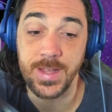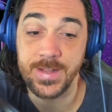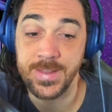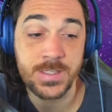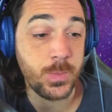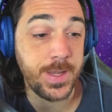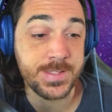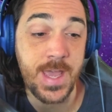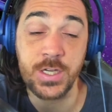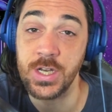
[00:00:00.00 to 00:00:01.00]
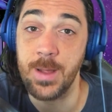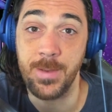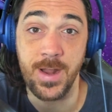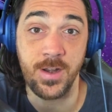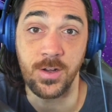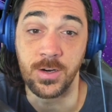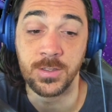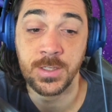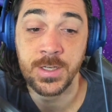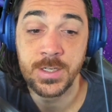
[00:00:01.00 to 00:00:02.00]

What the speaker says: That this week is actually not bad at all.